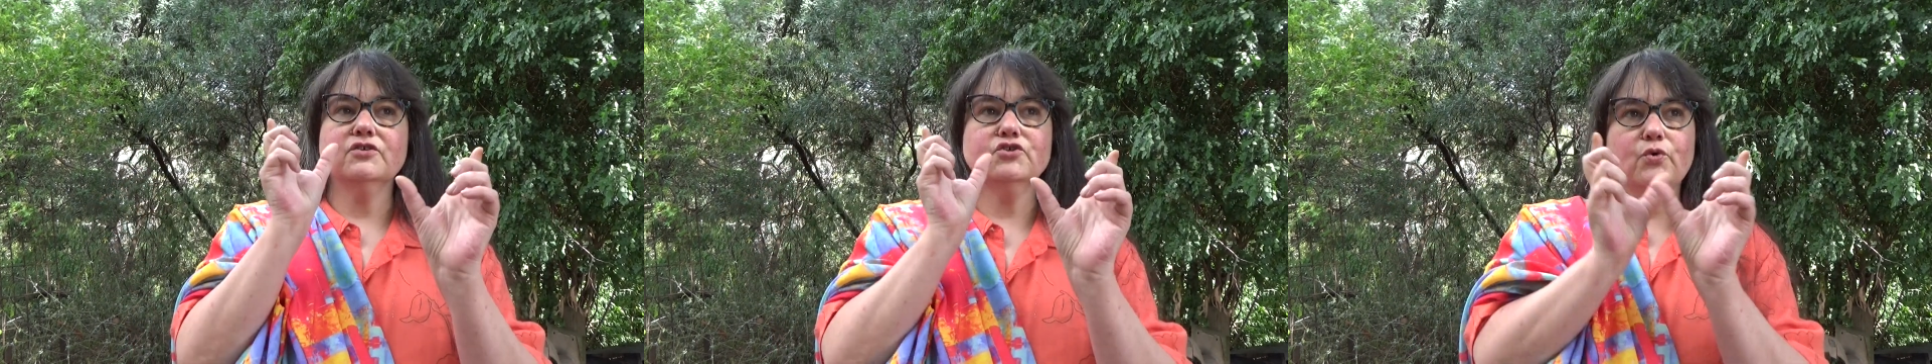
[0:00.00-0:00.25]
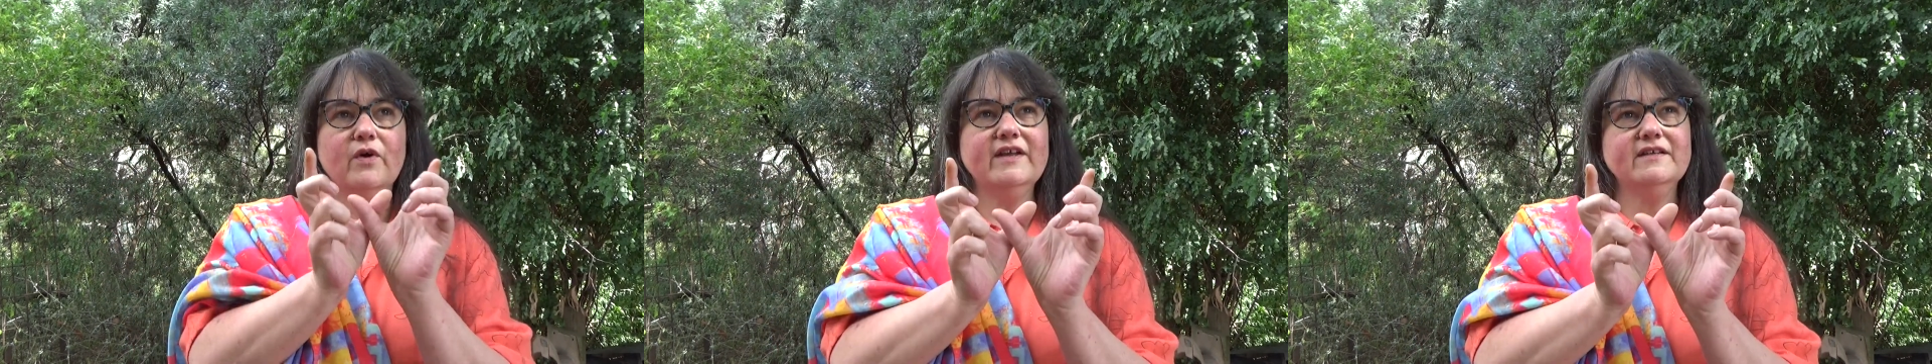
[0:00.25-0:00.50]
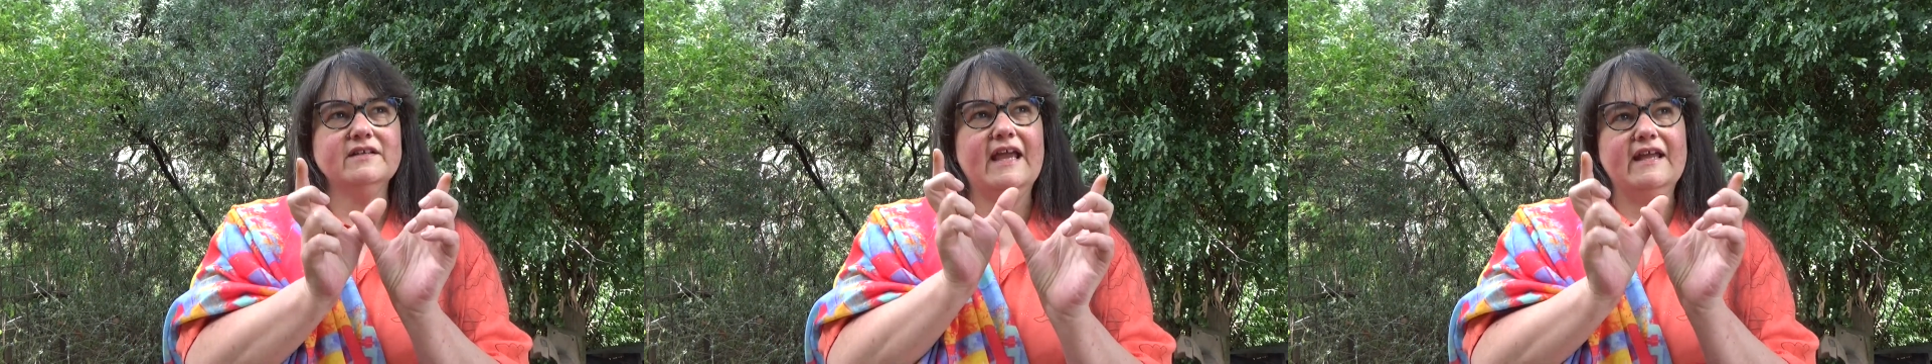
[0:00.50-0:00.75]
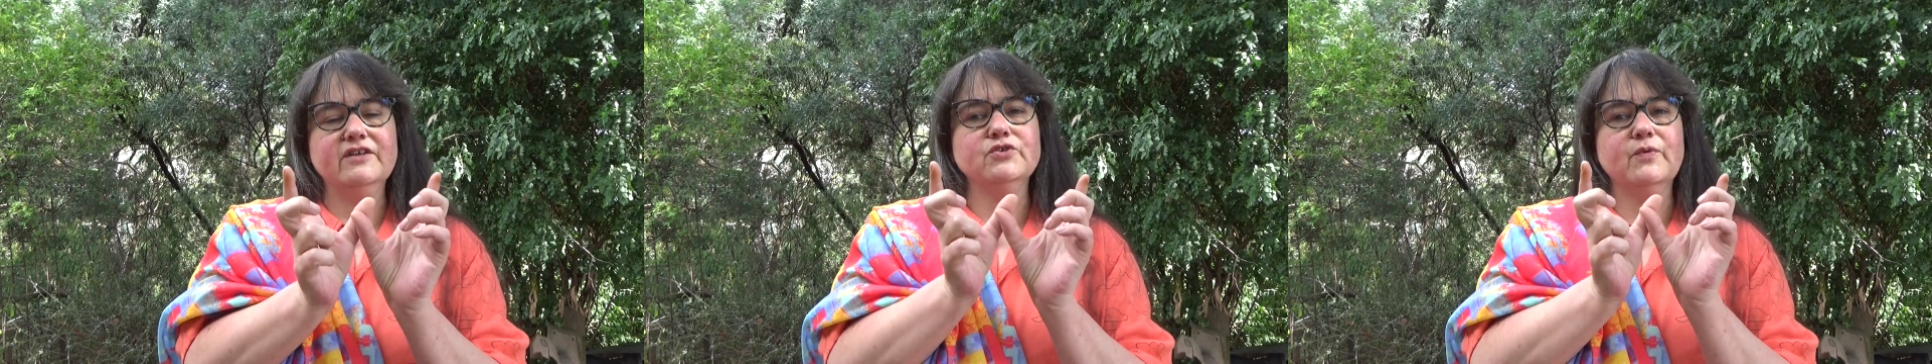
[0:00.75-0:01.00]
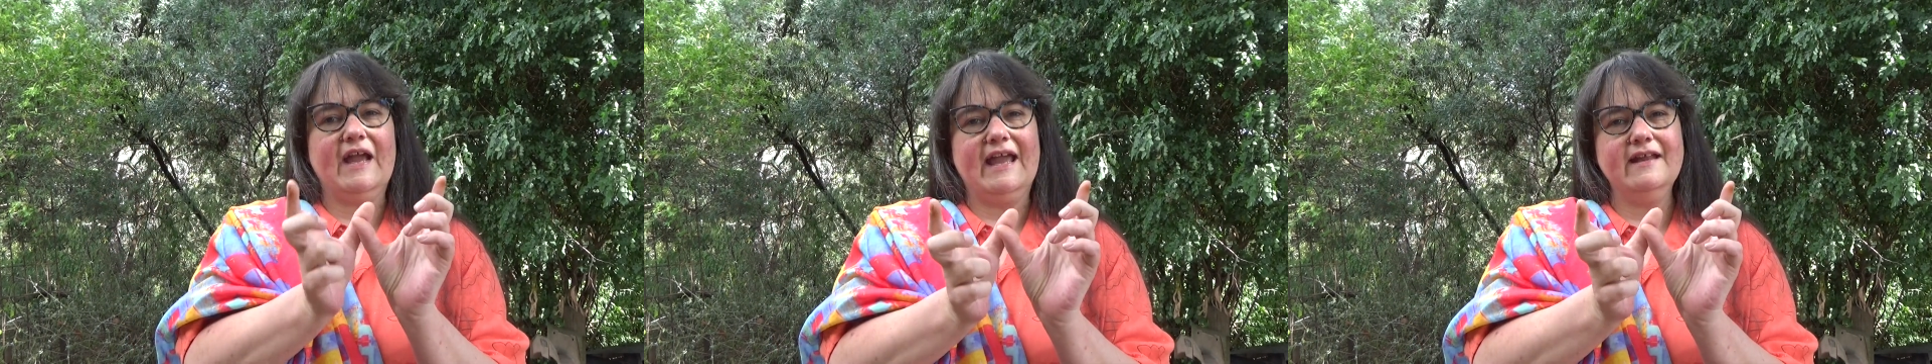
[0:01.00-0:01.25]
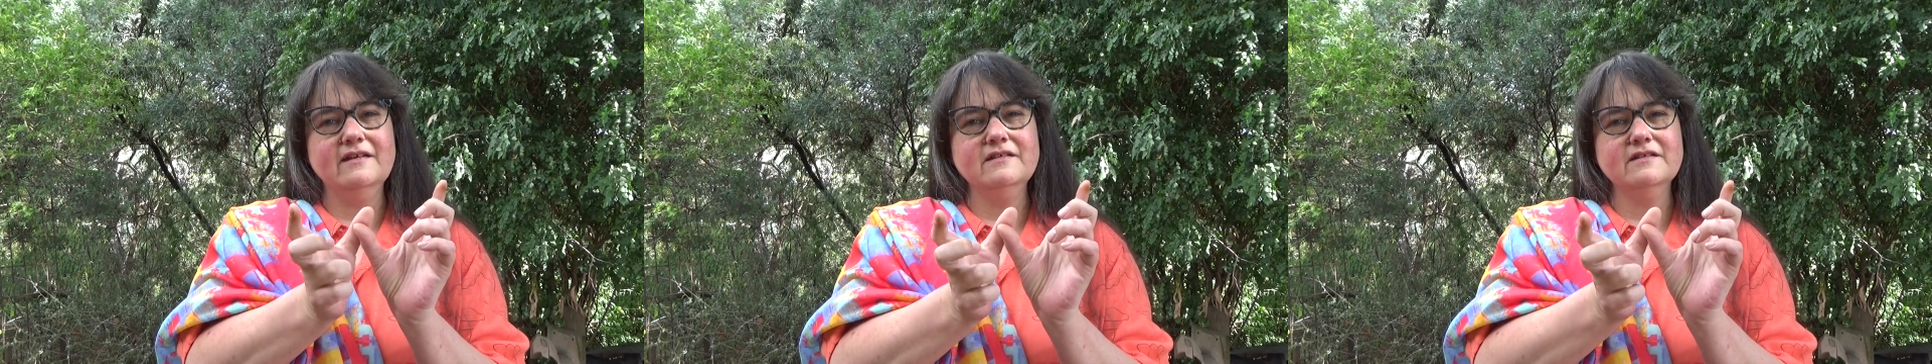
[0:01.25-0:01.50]
joined end to
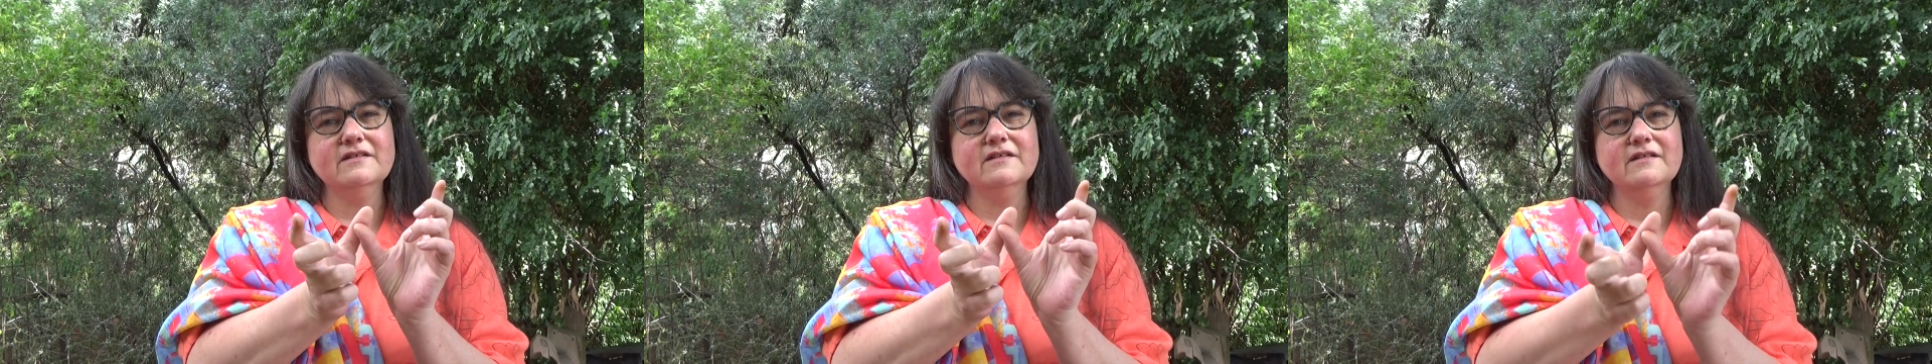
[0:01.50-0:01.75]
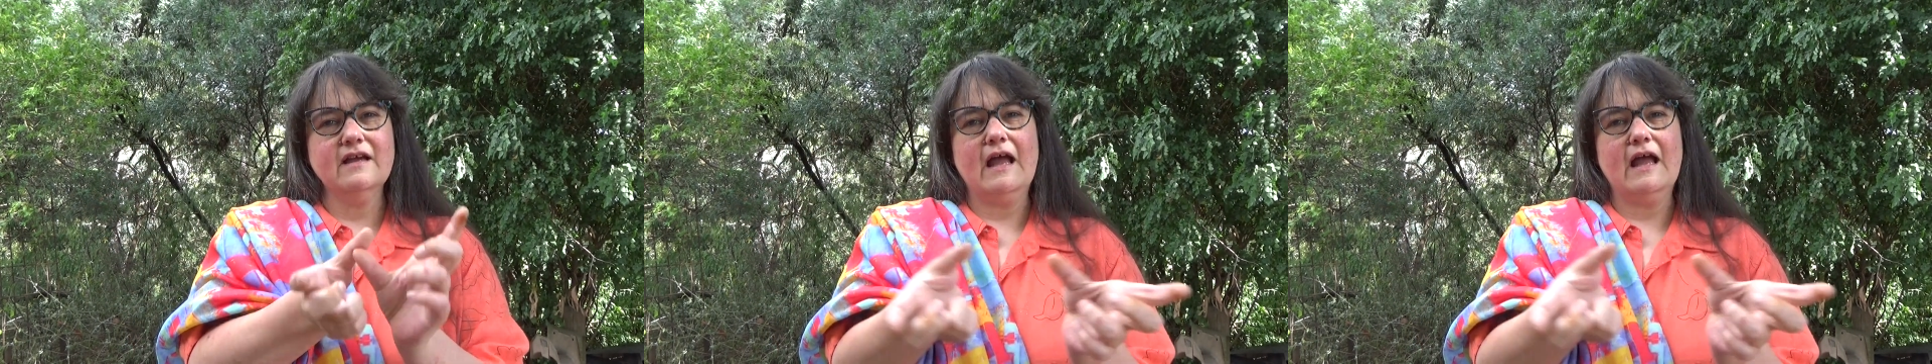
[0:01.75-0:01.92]
end,